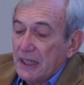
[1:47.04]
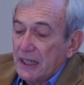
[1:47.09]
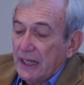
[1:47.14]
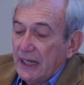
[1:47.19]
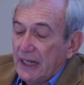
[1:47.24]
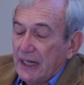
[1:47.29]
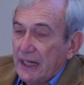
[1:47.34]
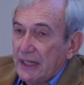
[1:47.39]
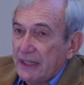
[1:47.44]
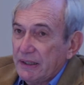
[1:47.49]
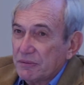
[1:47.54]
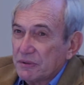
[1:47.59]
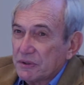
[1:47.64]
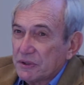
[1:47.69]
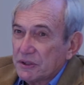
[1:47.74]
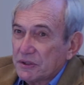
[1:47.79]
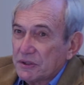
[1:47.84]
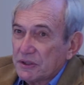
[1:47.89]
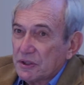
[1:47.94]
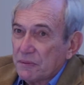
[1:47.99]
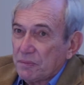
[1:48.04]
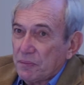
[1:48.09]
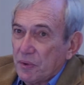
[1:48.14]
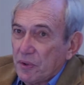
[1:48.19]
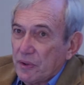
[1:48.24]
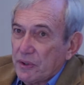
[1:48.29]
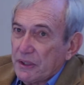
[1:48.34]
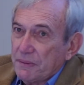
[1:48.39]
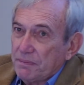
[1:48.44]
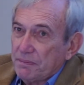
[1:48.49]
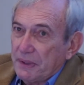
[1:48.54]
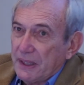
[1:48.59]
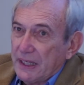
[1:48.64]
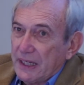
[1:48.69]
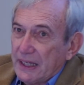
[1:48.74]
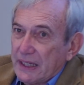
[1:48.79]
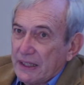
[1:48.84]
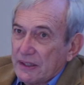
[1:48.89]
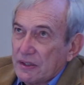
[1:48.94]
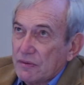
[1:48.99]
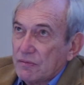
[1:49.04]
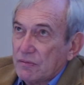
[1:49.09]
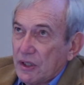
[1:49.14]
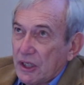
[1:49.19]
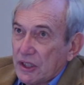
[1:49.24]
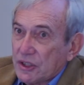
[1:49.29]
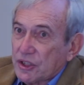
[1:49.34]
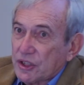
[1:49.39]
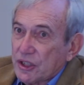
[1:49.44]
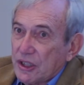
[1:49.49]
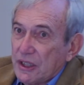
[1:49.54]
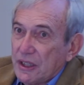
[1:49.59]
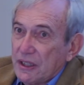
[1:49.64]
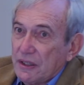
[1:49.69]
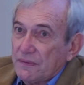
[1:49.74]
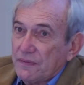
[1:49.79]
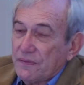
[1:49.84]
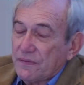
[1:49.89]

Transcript: And it was supported by Russia,